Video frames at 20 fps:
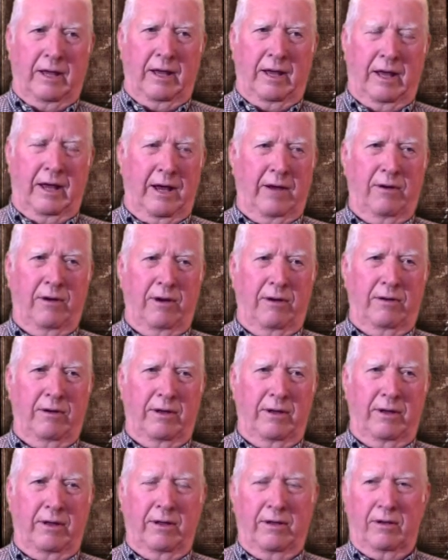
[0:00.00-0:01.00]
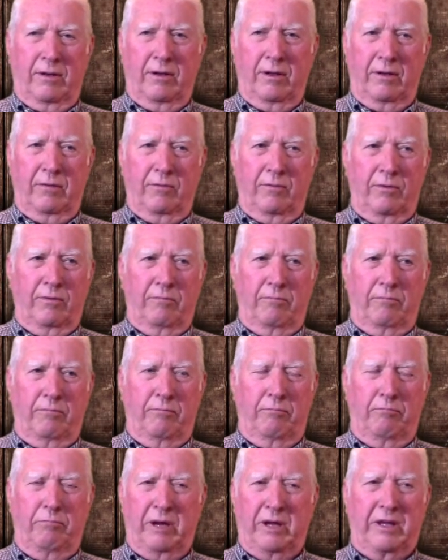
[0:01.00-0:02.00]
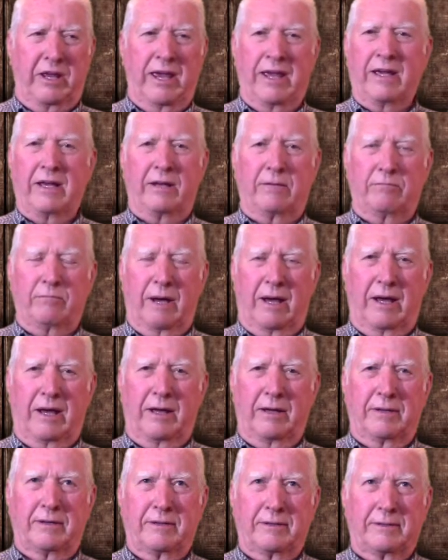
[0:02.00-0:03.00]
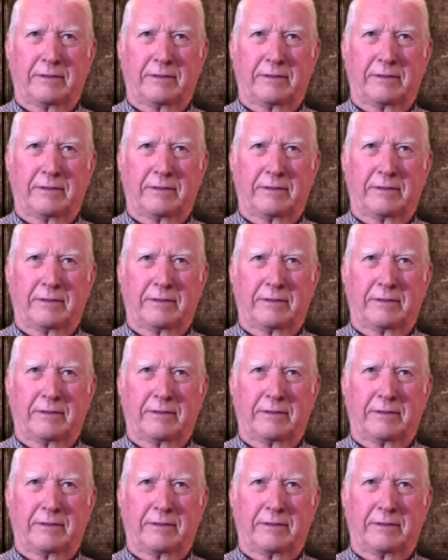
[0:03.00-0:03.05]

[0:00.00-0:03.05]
I began my